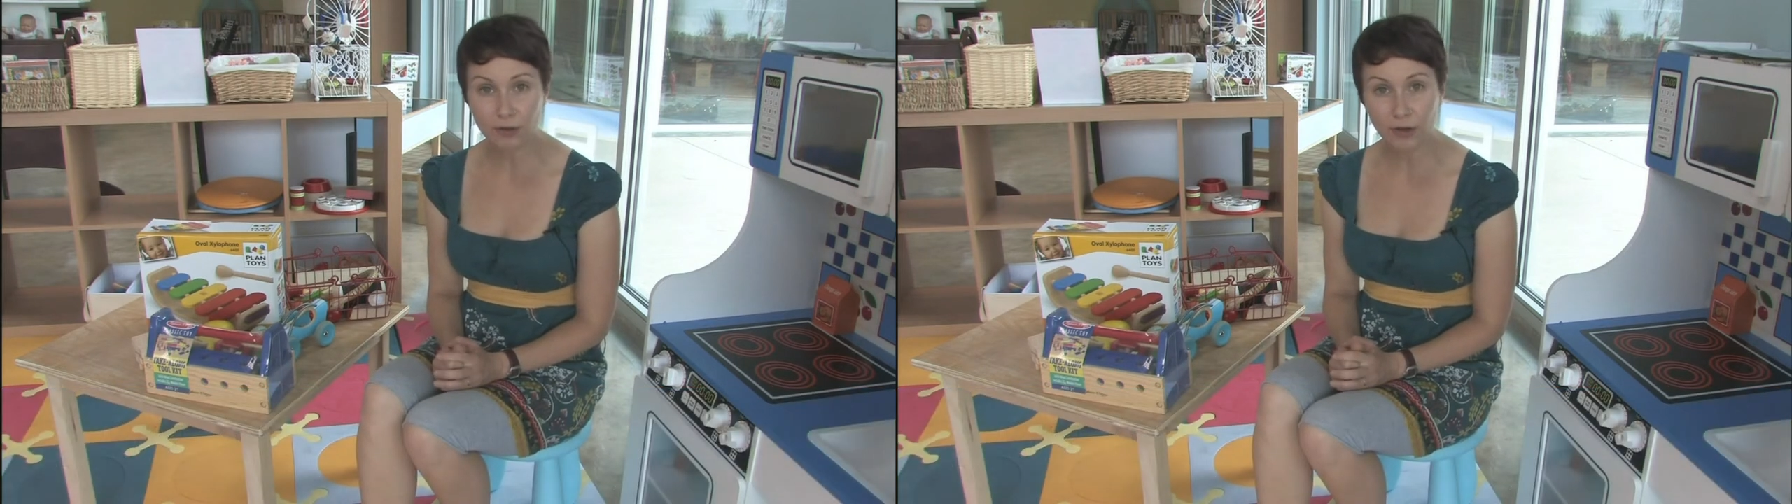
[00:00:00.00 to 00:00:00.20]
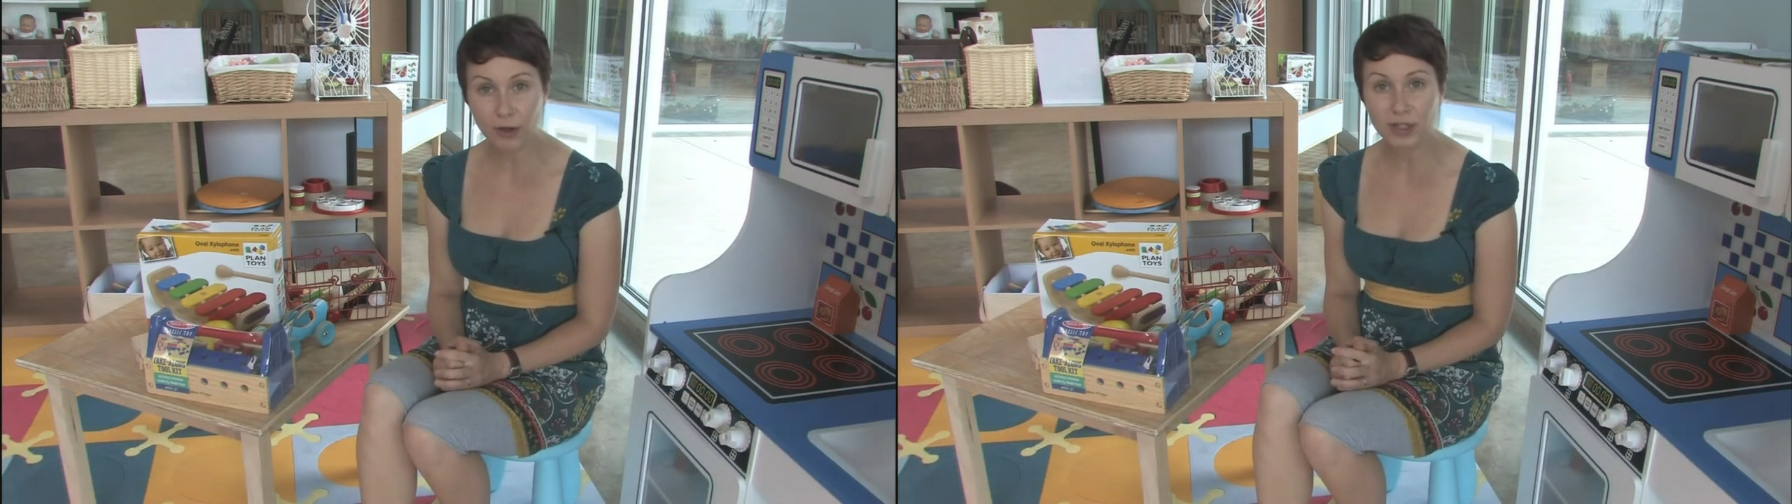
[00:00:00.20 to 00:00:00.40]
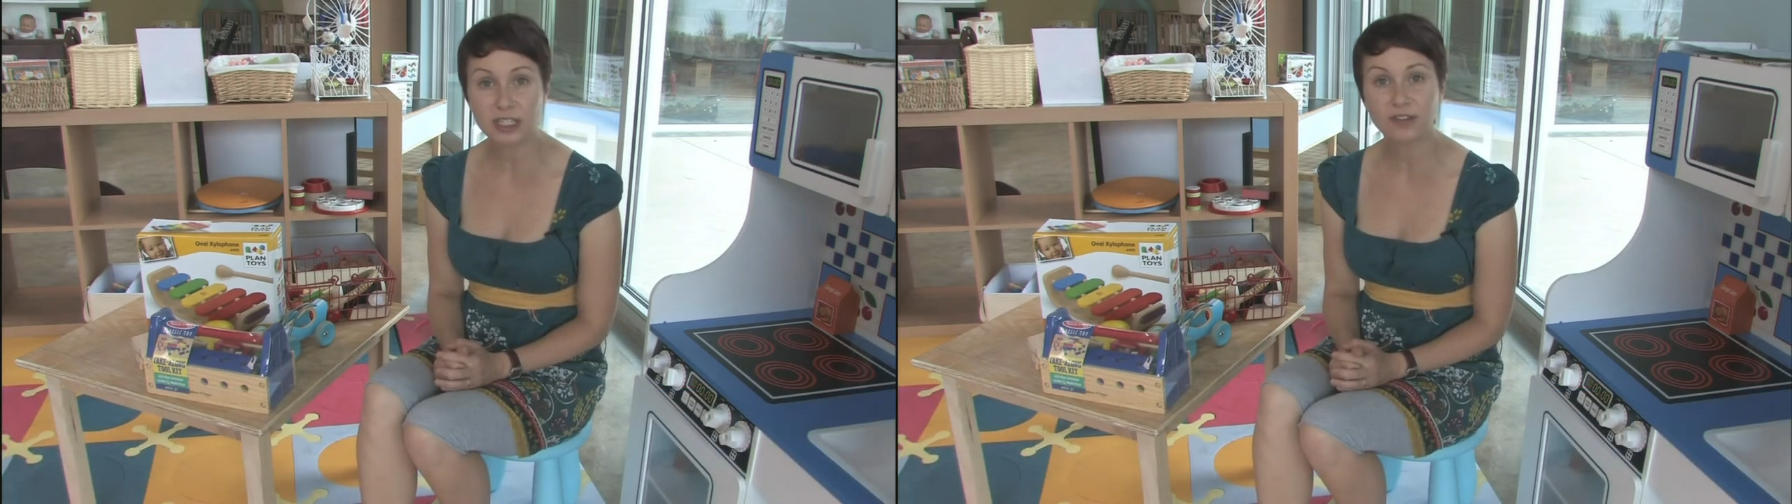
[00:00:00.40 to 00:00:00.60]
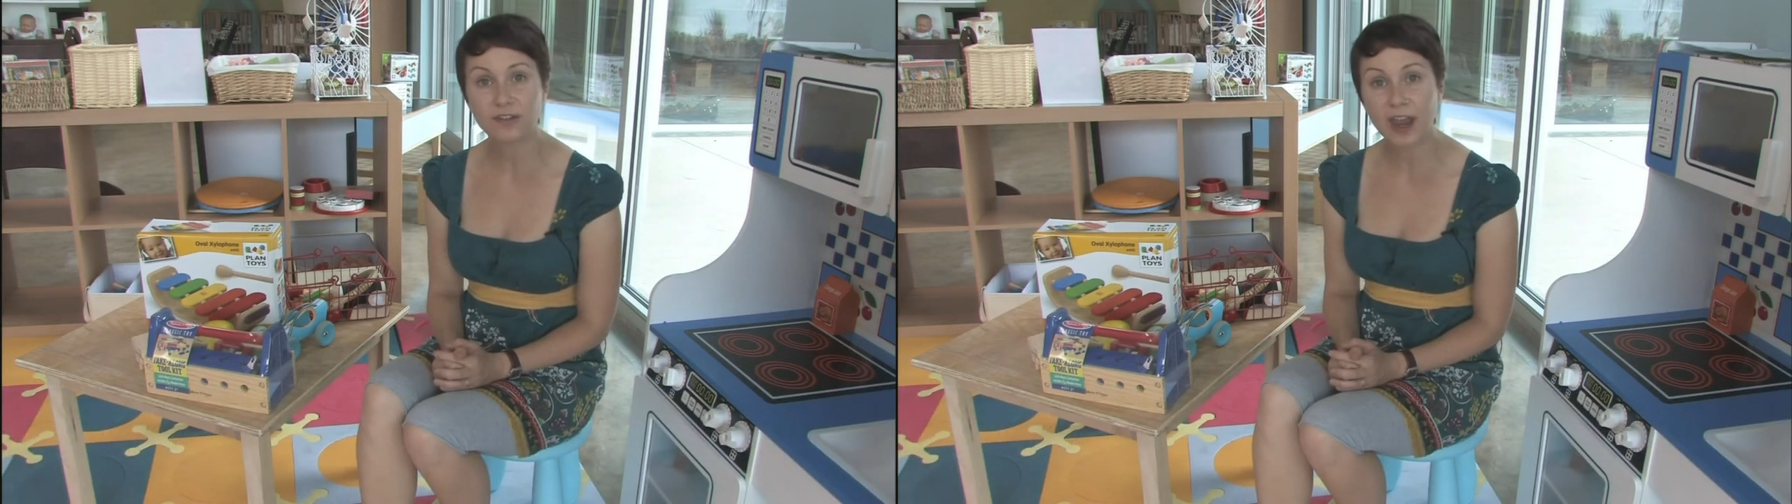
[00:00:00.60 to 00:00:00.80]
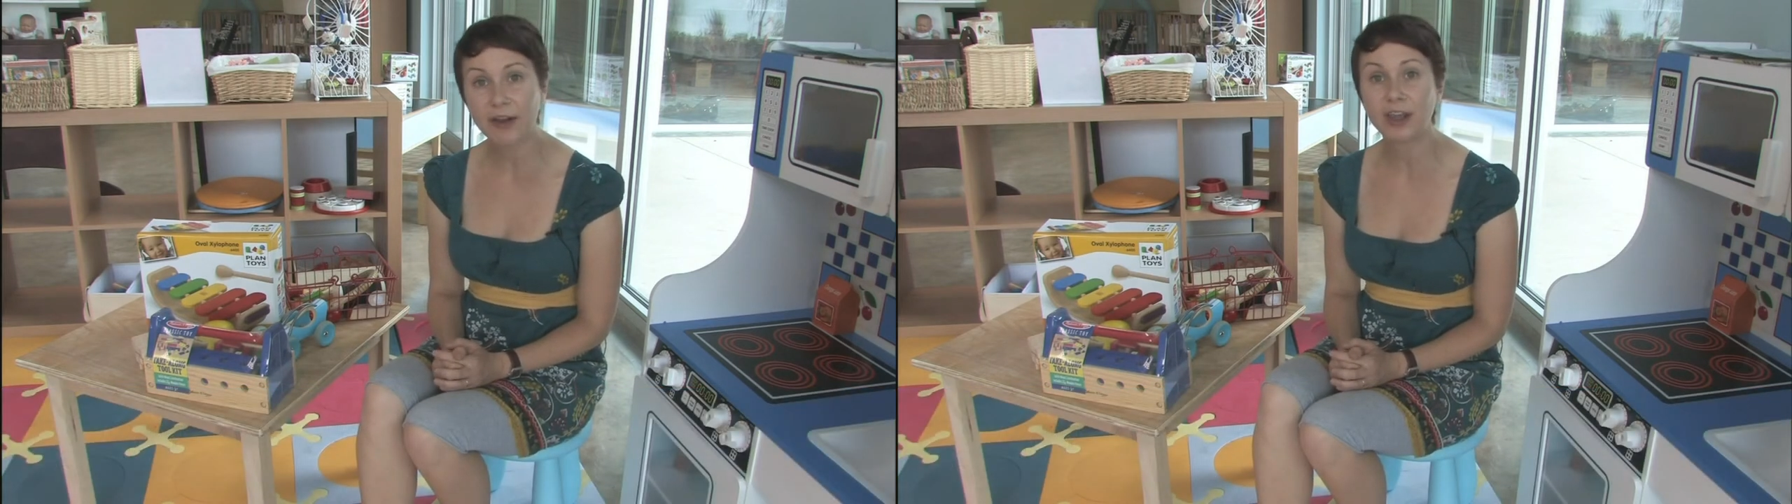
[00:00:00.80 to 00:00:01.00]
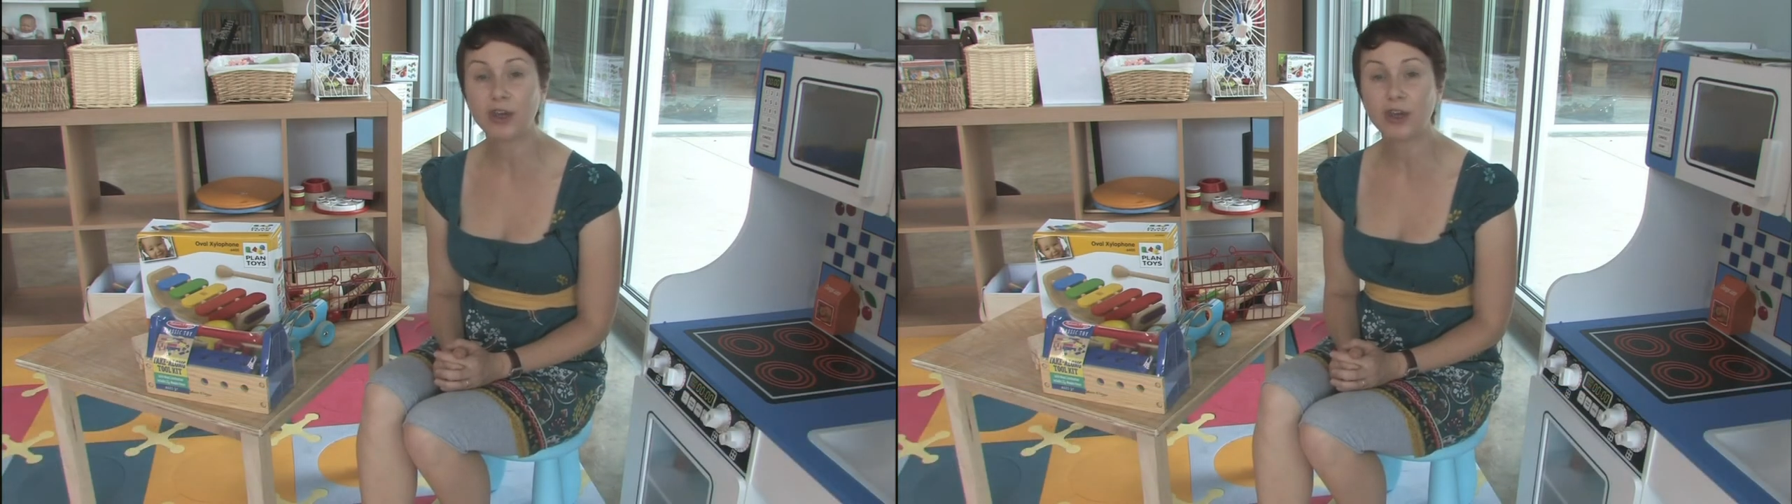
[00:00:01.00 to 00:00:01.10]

focus very